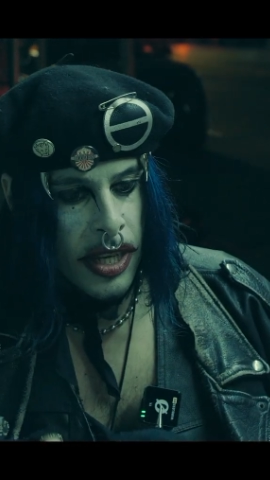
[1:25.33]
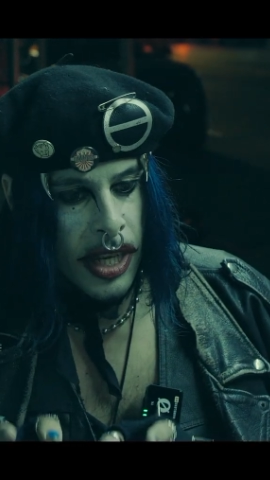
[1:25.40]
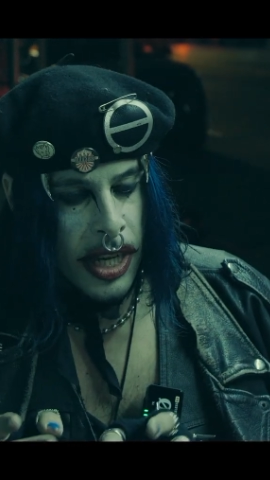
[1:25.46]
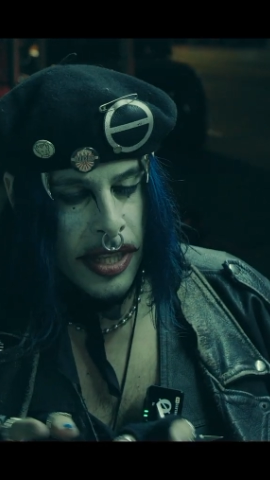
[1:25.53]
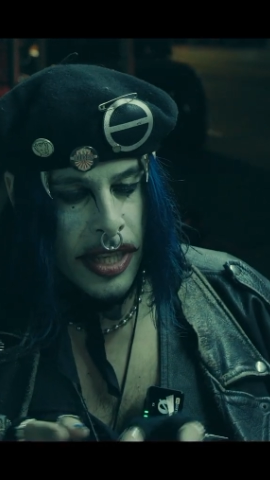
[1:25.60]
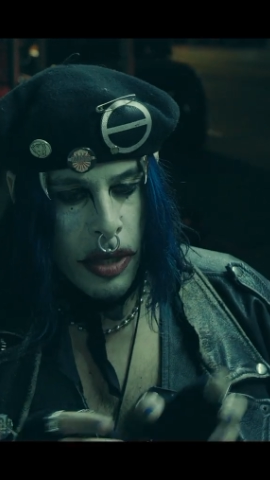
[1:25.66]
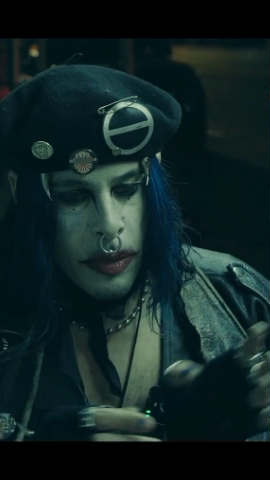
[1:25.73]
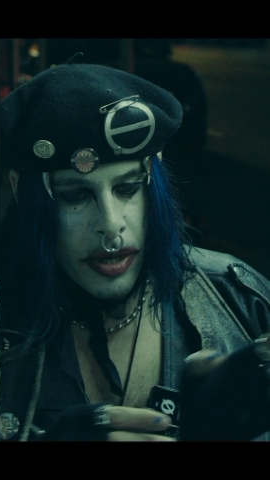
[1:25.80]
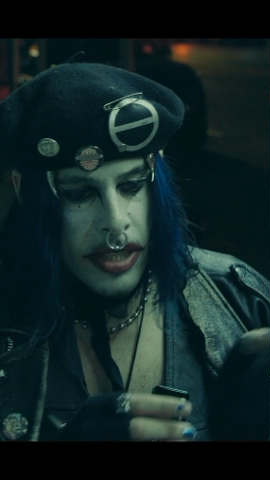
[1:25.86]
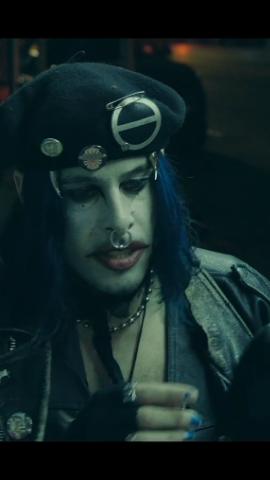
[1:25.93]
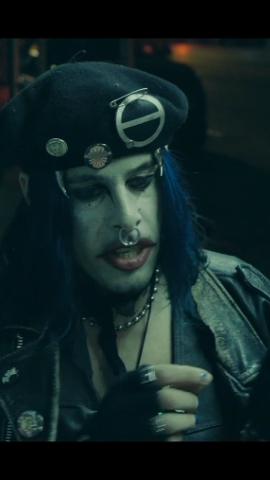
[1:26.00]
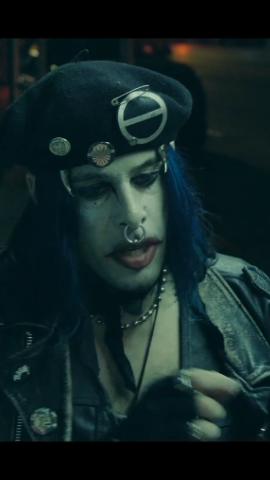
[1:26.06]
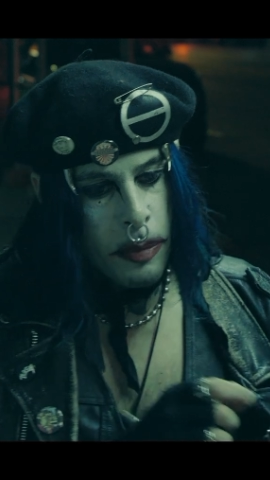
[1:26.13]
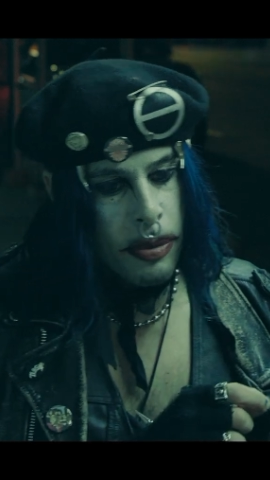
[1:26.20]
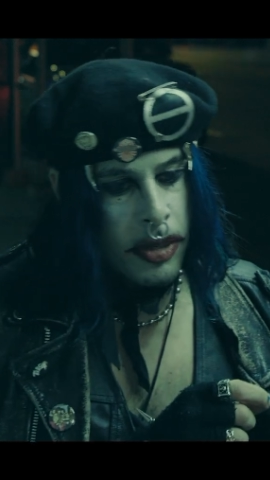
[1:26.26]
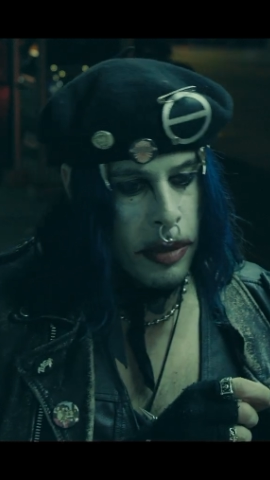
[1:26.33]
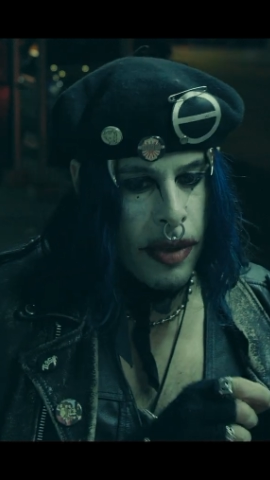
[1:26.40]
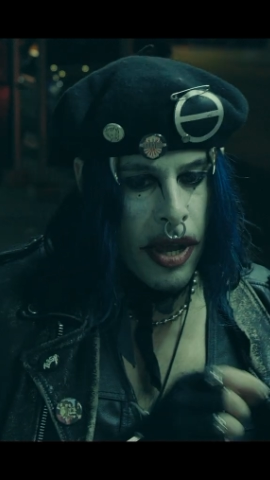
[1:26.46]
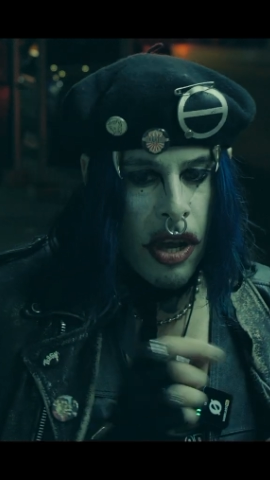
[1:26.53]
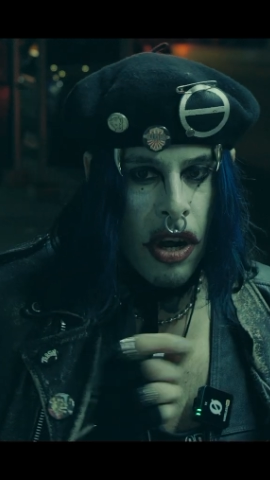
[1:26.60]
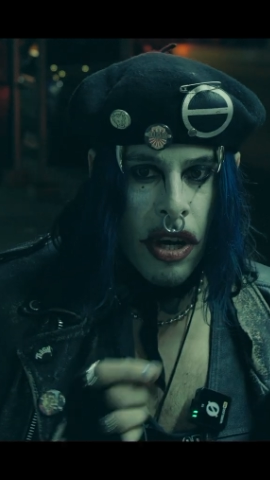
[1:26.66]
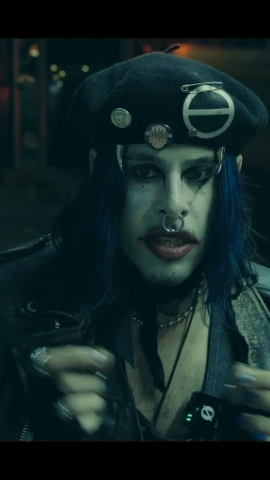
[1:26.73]
And then when I started putting
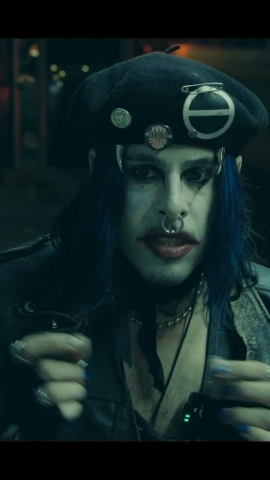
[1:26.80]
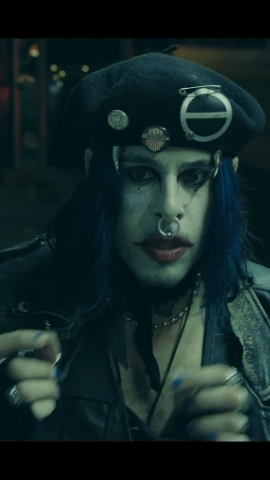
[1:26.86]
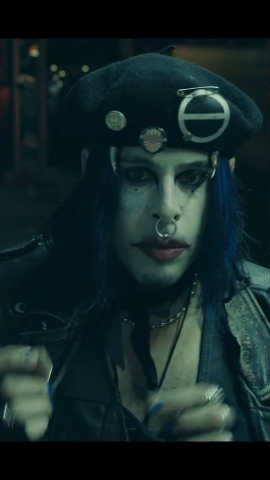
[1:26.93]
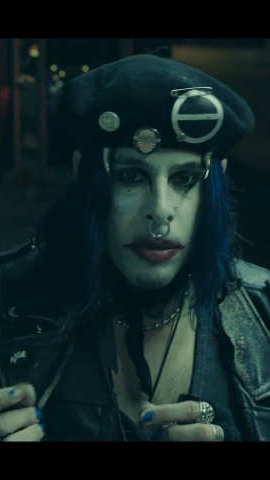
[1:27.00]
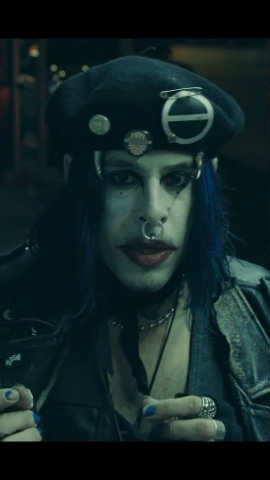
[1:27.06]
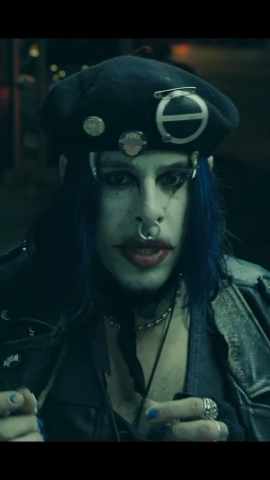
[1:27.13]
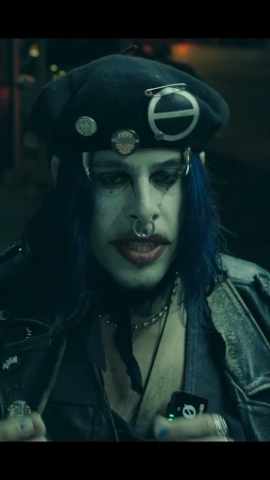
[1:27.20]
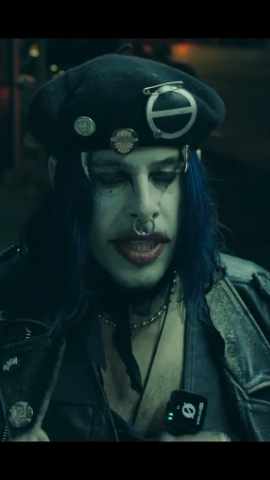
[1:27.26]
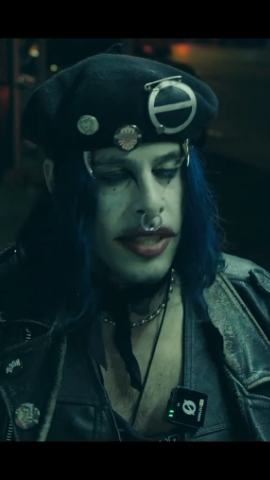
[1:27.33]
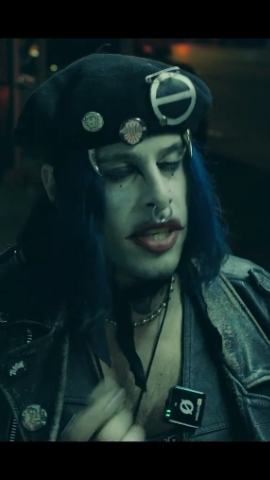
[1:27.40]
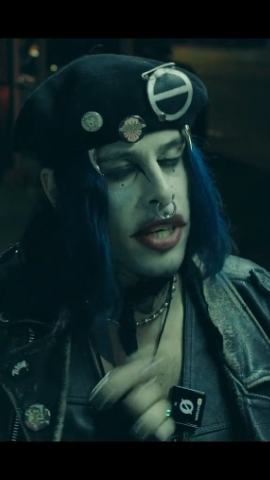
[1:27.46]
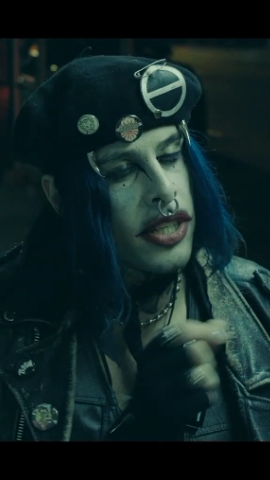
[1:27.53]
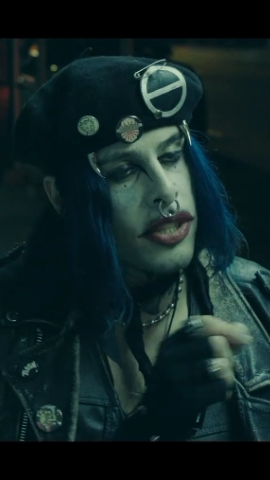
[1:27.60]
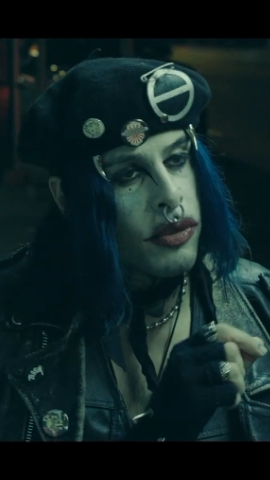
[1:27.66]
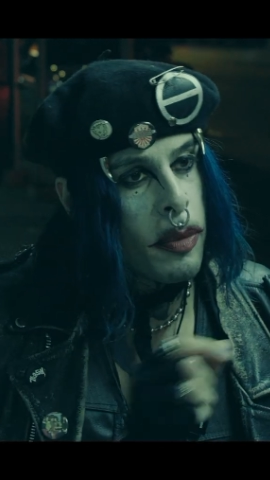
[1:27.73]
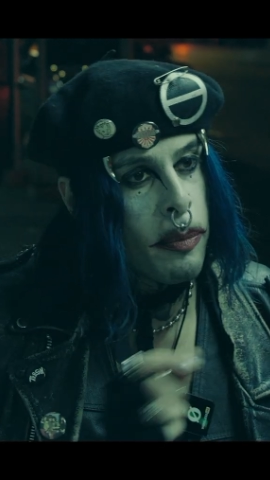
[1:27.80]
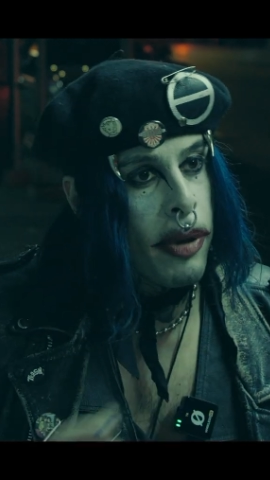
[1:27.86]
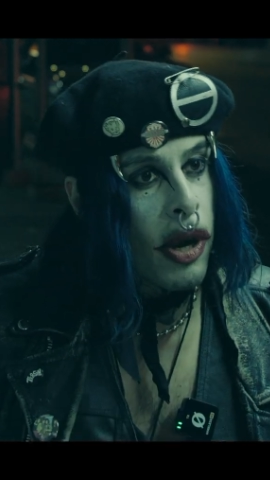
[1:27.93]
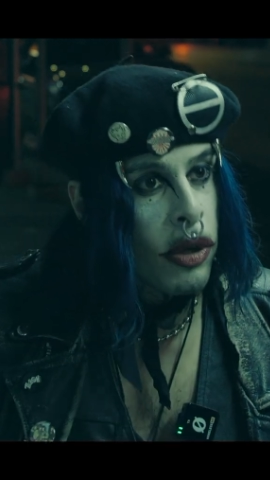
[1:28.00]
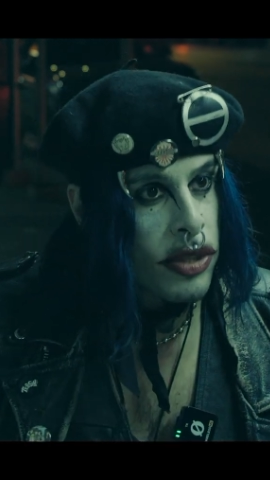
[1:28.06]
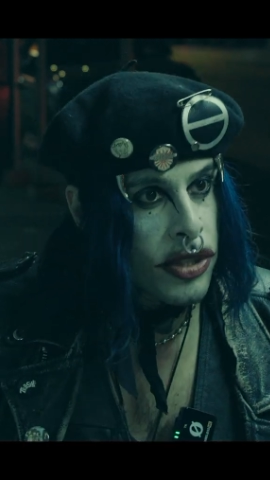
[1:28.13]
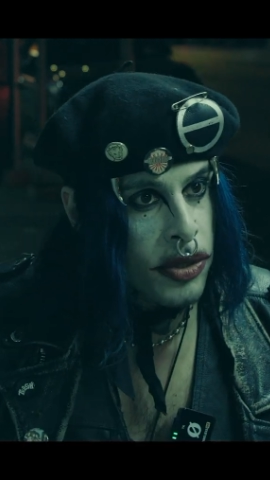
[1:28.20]
my art into books, I started doing
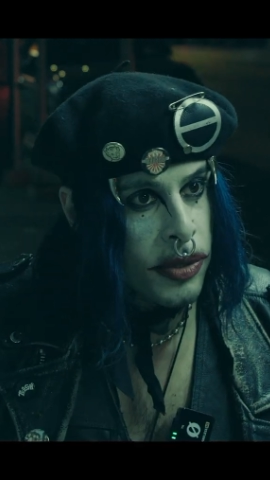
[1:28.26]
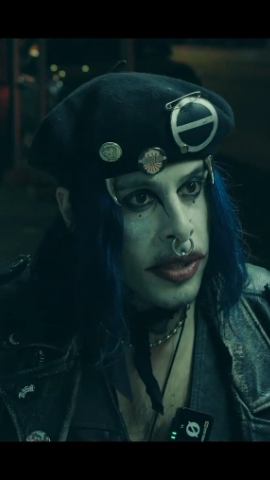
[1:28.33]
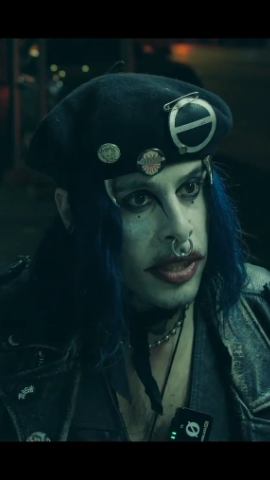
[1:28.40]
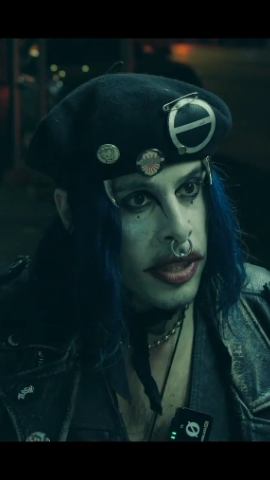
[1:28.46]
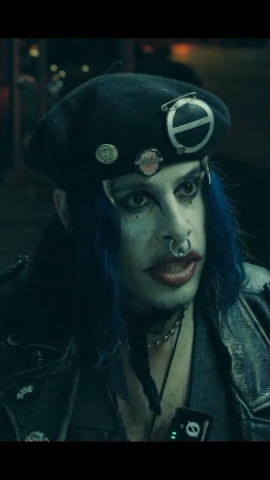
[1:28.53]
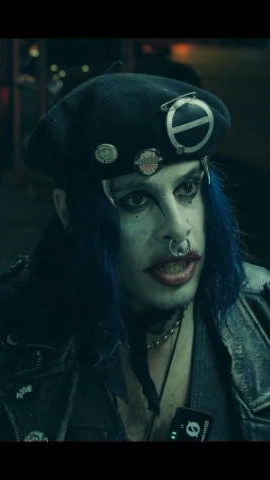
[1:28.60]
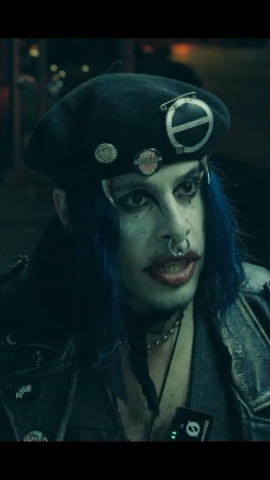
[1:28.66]
poetry.